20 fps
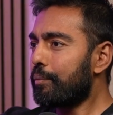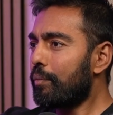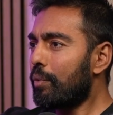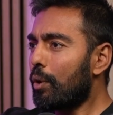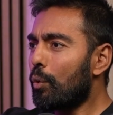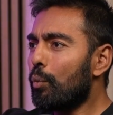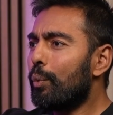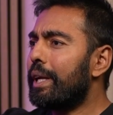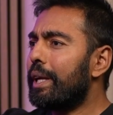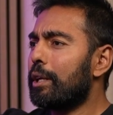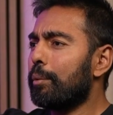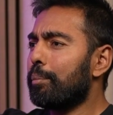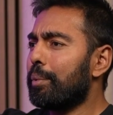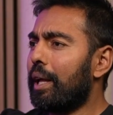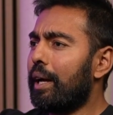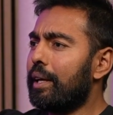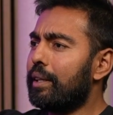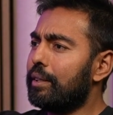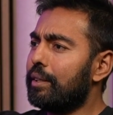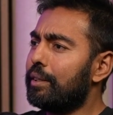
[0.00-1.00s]
We can
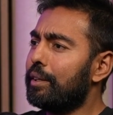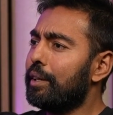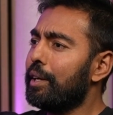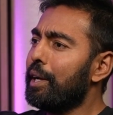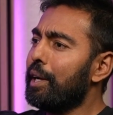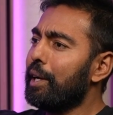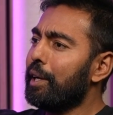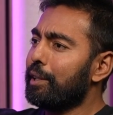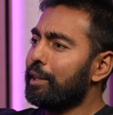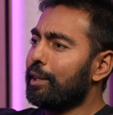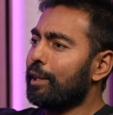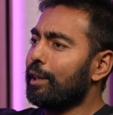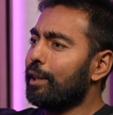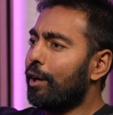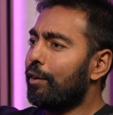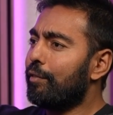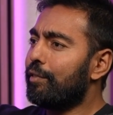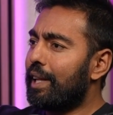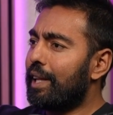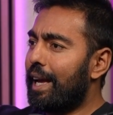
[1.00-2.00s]
apply the
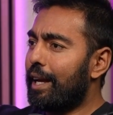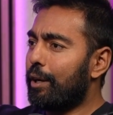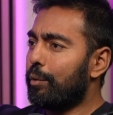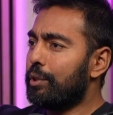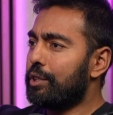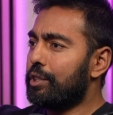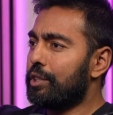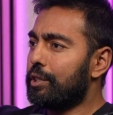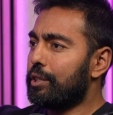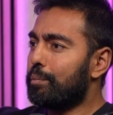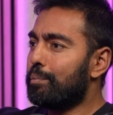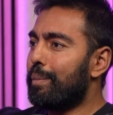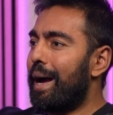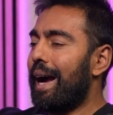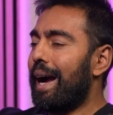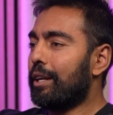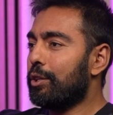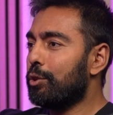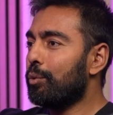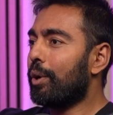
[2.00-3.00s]
love languages
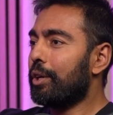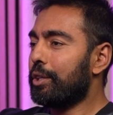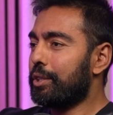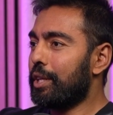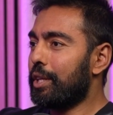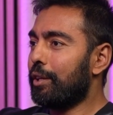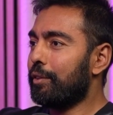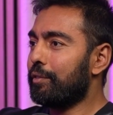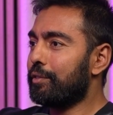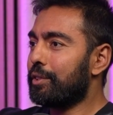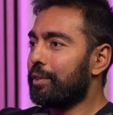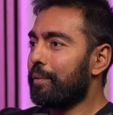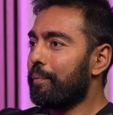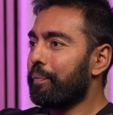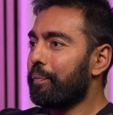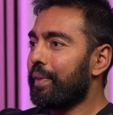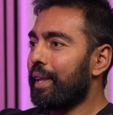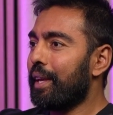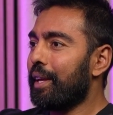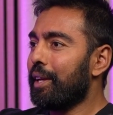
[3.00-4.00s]
back to ourselves.
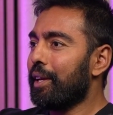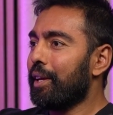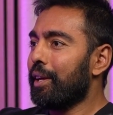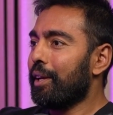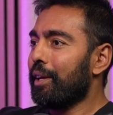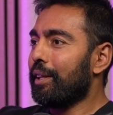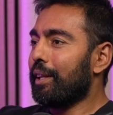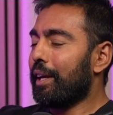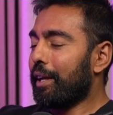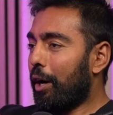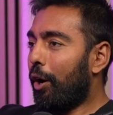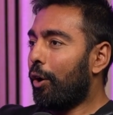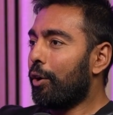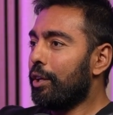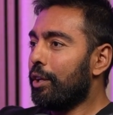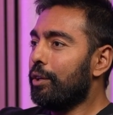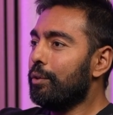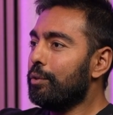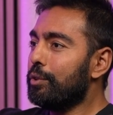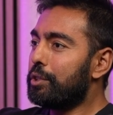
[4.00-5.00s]
Like, are
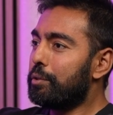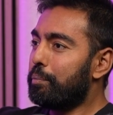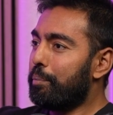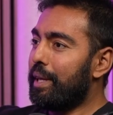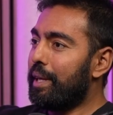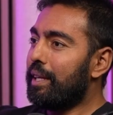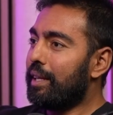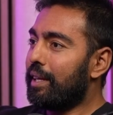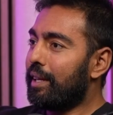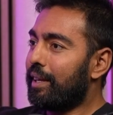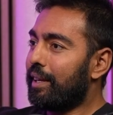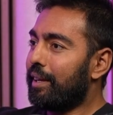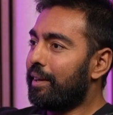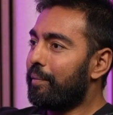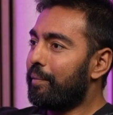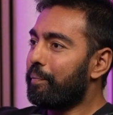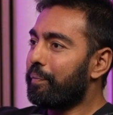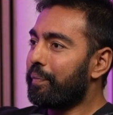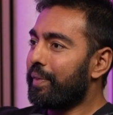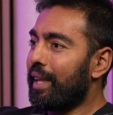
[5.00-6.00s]
you speaking
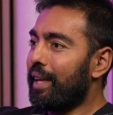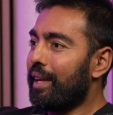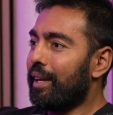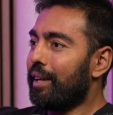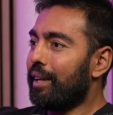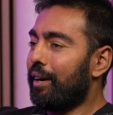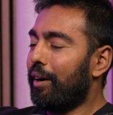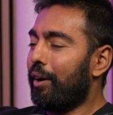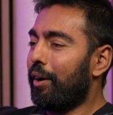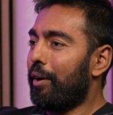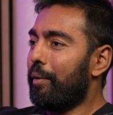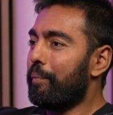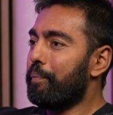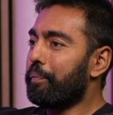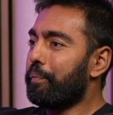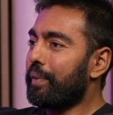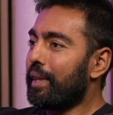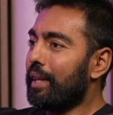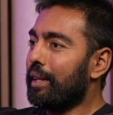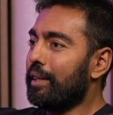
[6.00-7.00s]

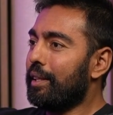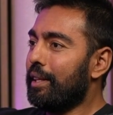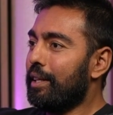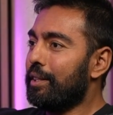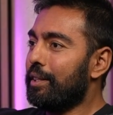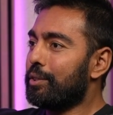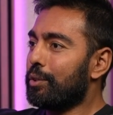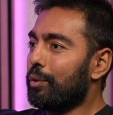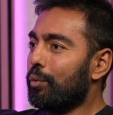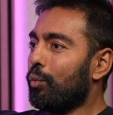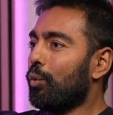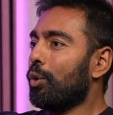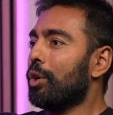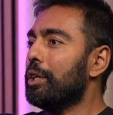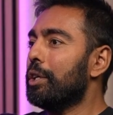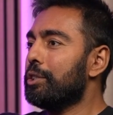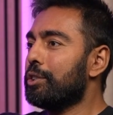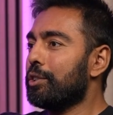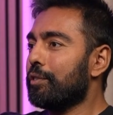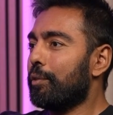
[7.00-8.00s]
these
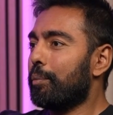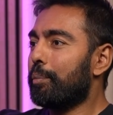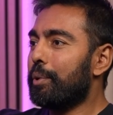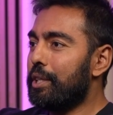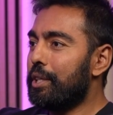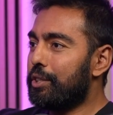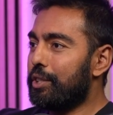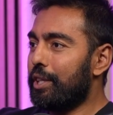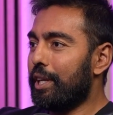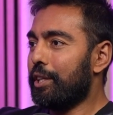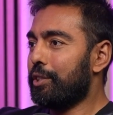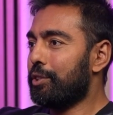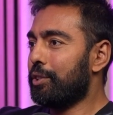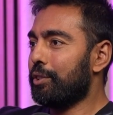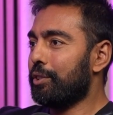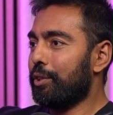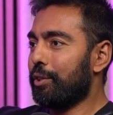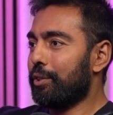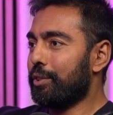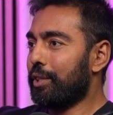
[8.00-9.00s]
words of appreciation
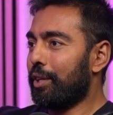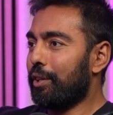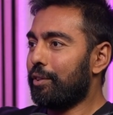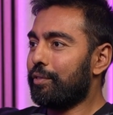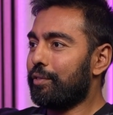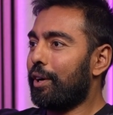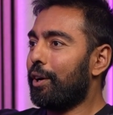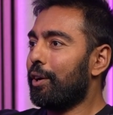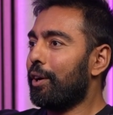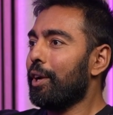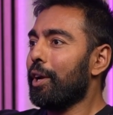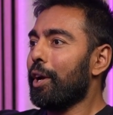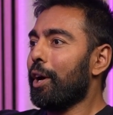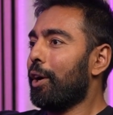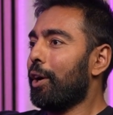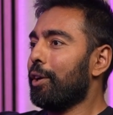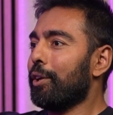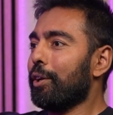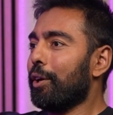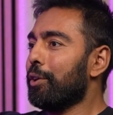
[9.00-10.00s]
to yourself? Are
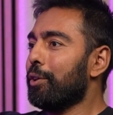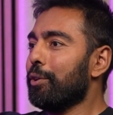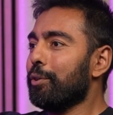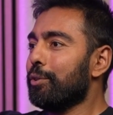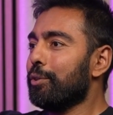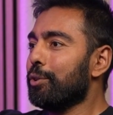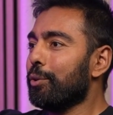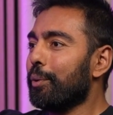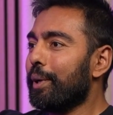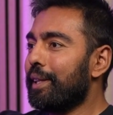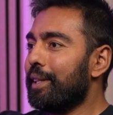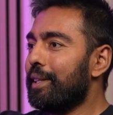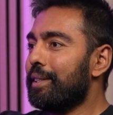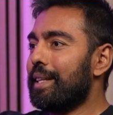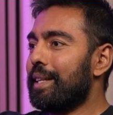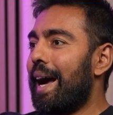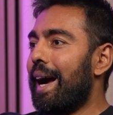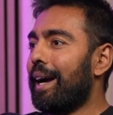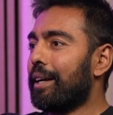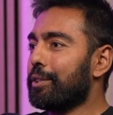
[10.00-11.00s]
you doing these
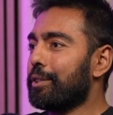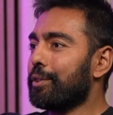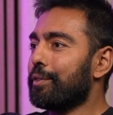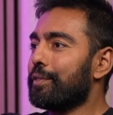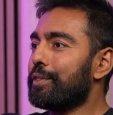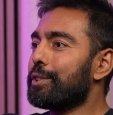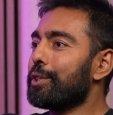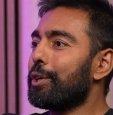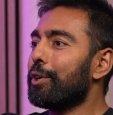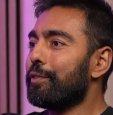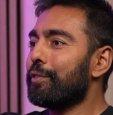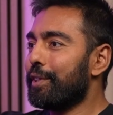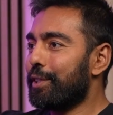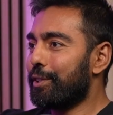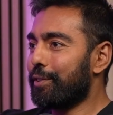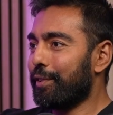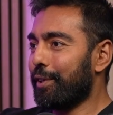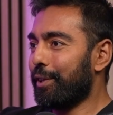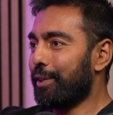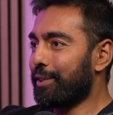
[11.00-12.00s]
acts of service
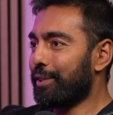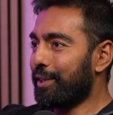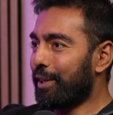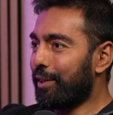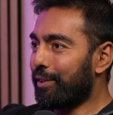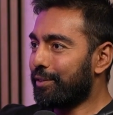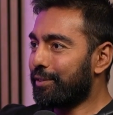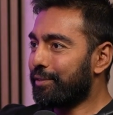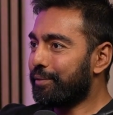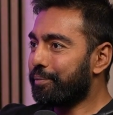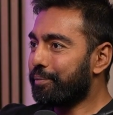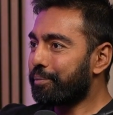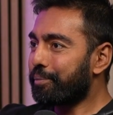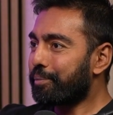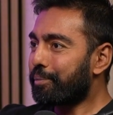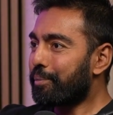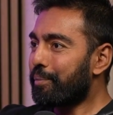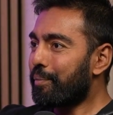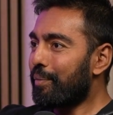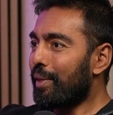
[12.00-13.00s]
for yourself,
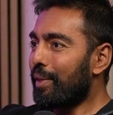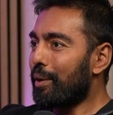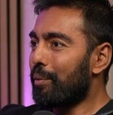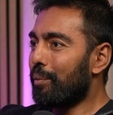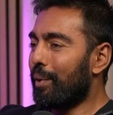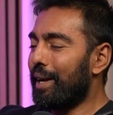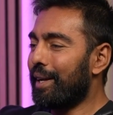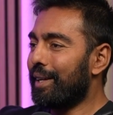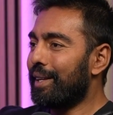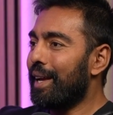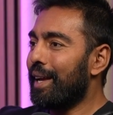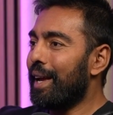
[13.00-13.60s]
right?